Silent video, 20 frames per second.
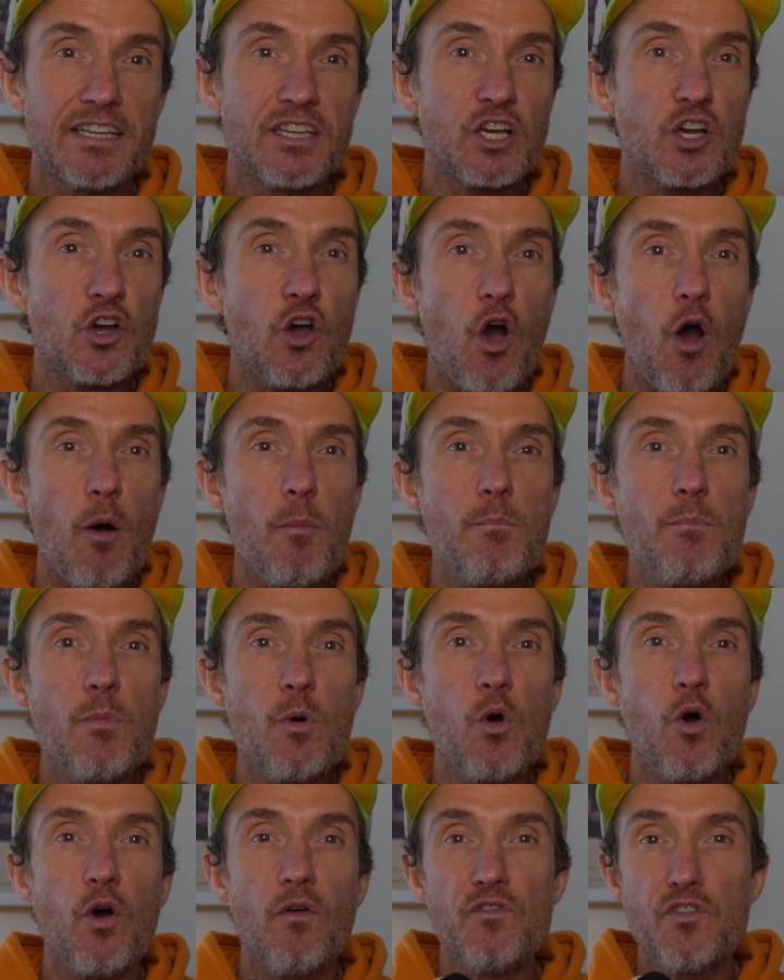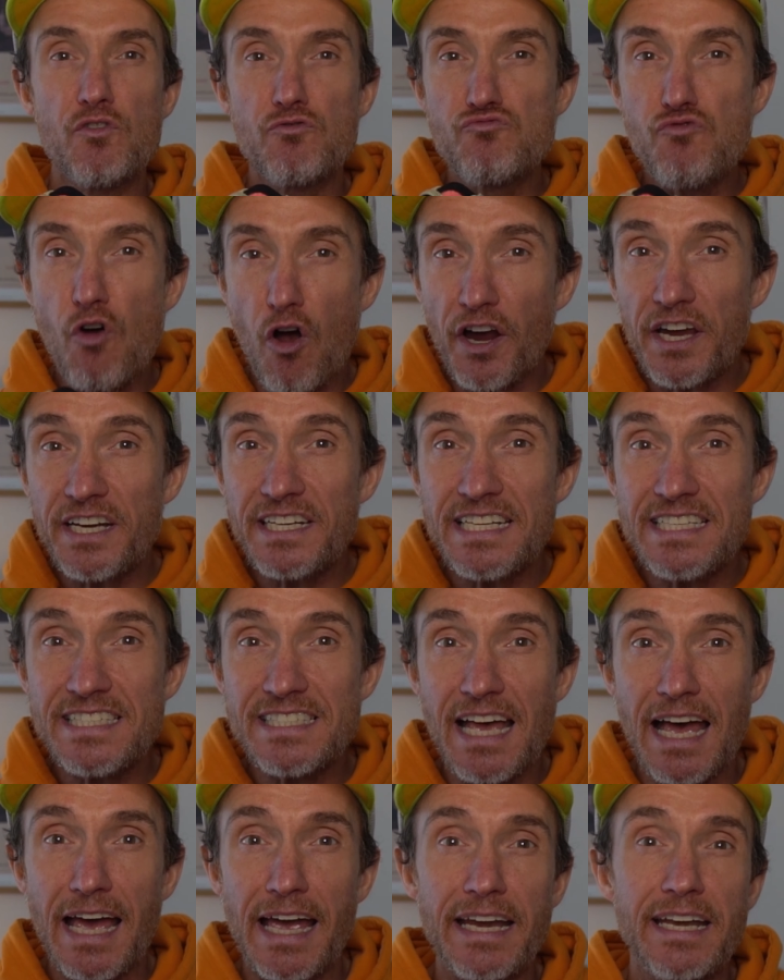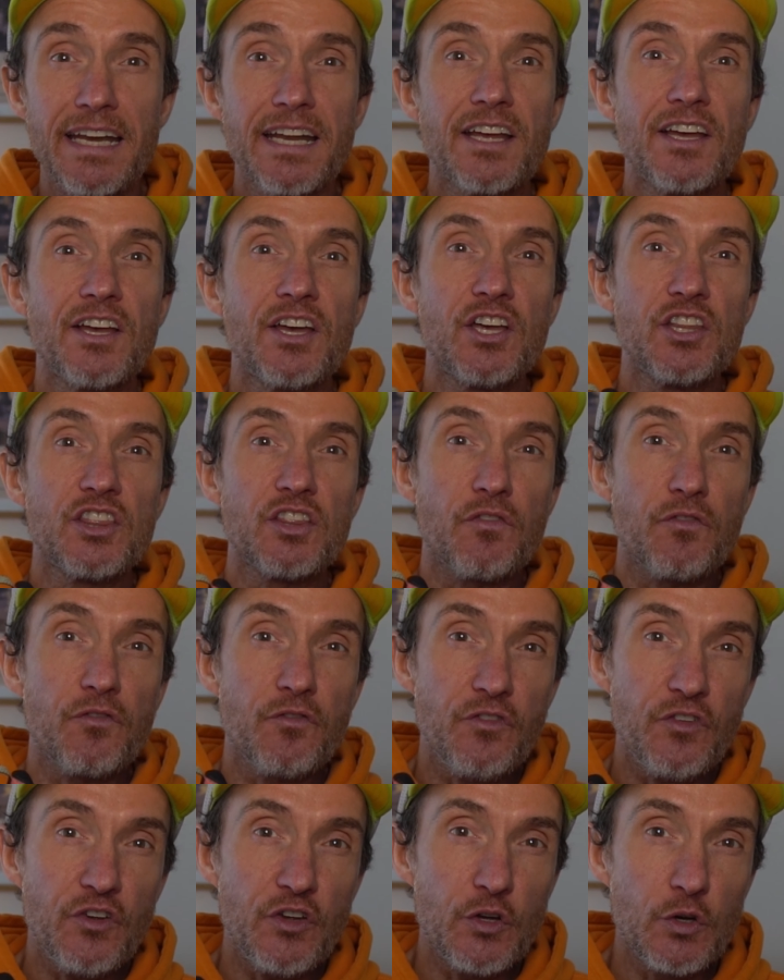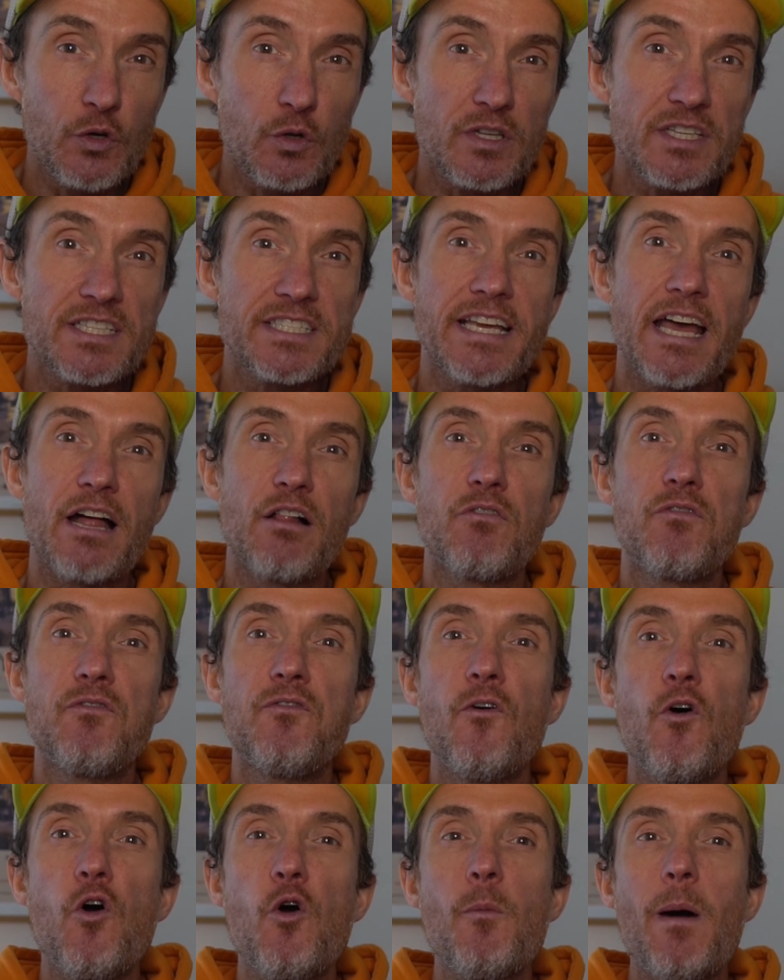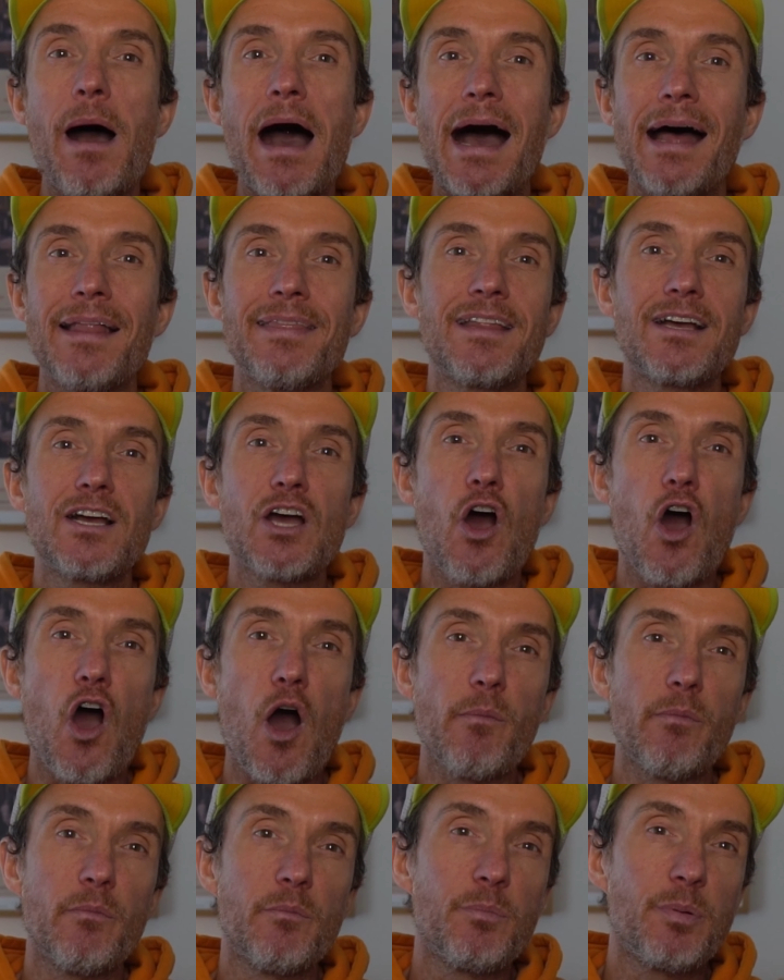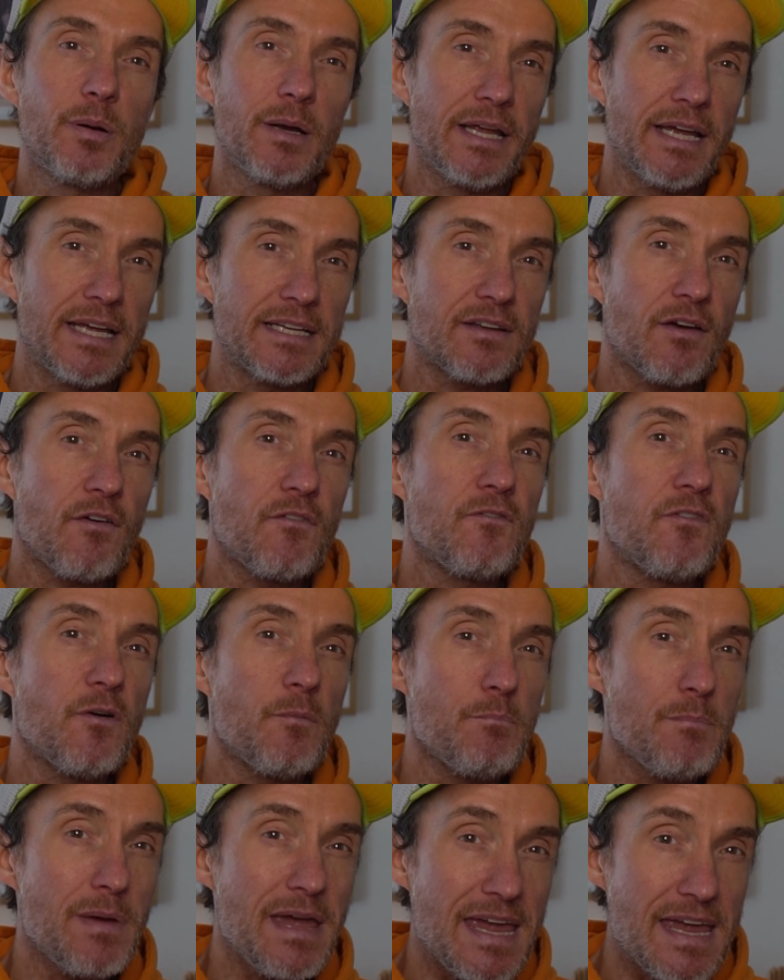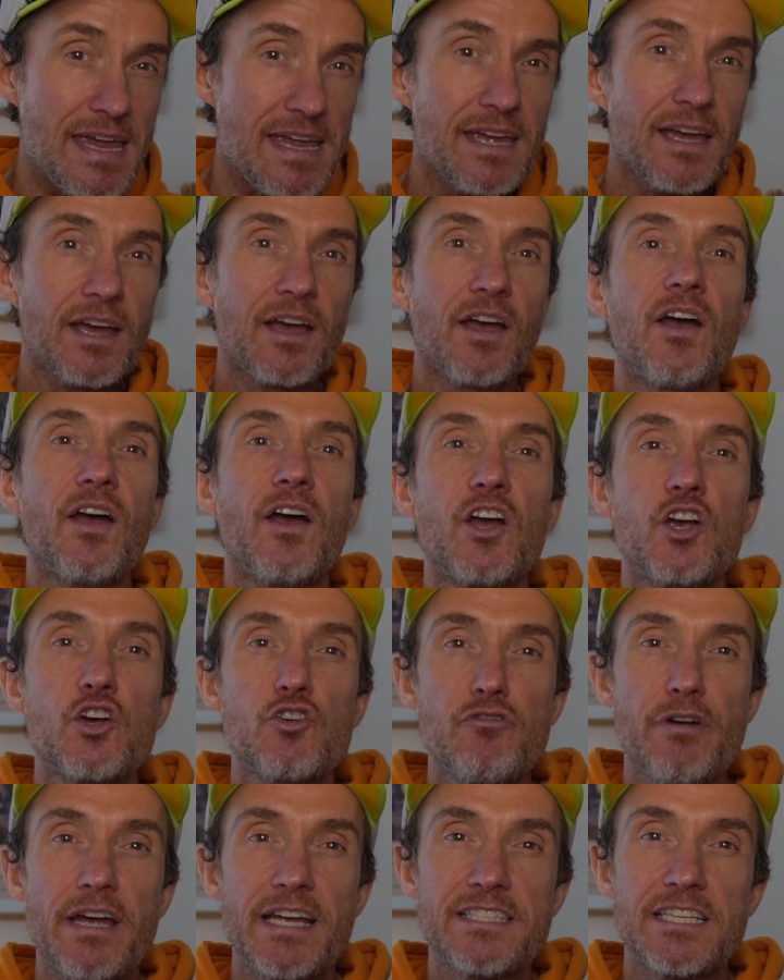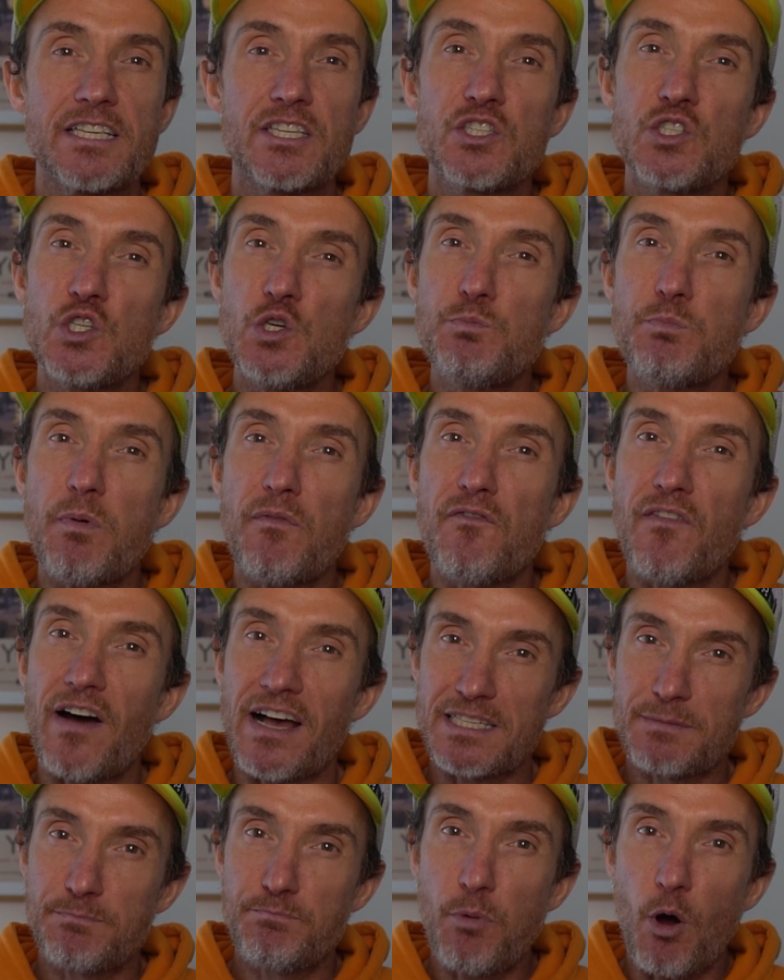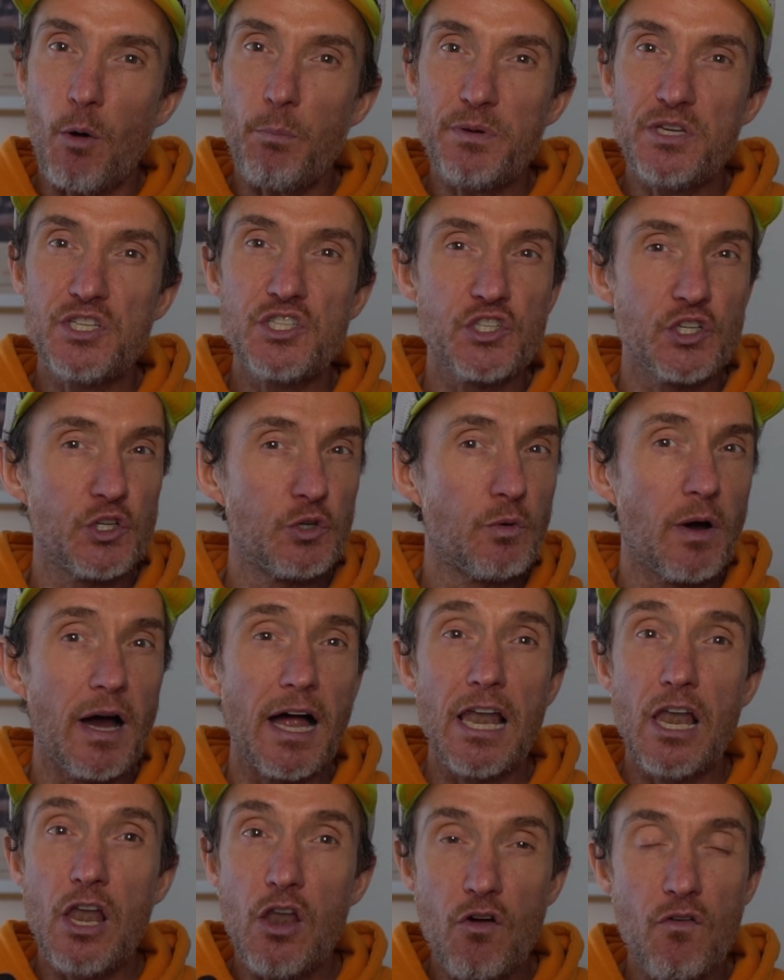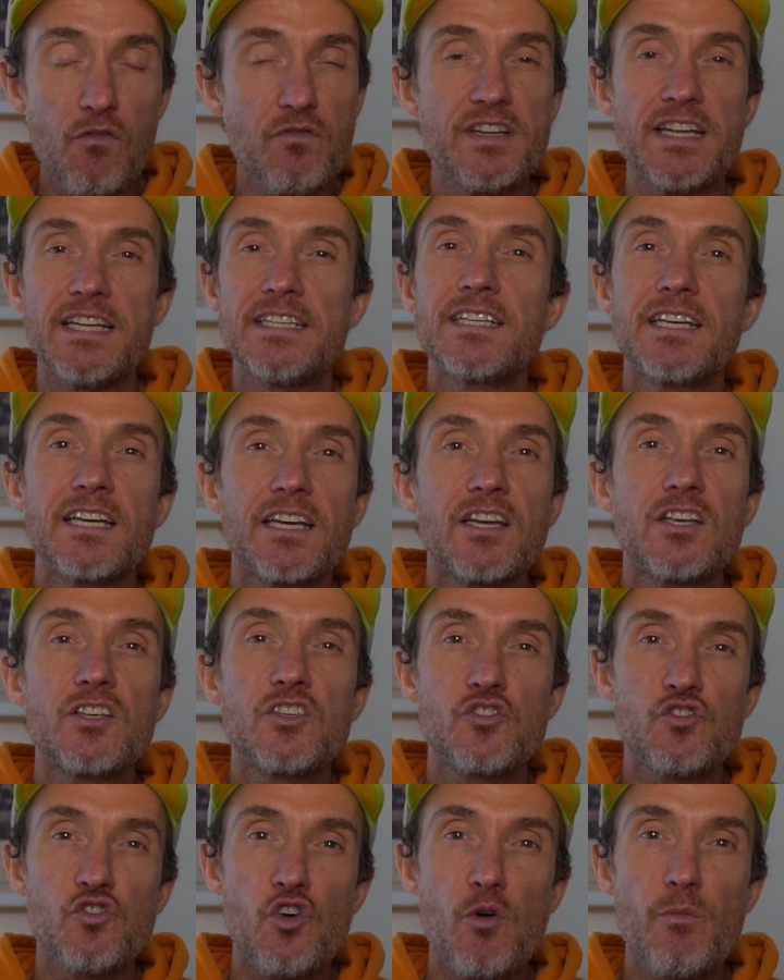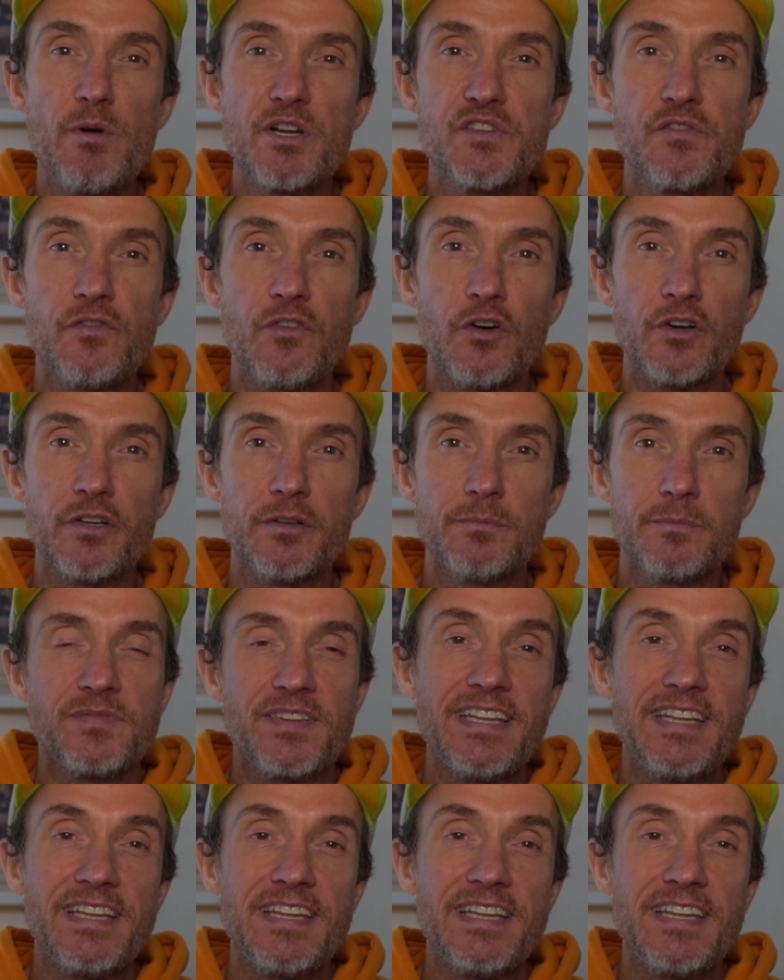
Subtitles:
The combo of the rocker design, the FuelCell foam and the carbon plate, for me, creates a super fast poppy shoe. I loved it, so much fun.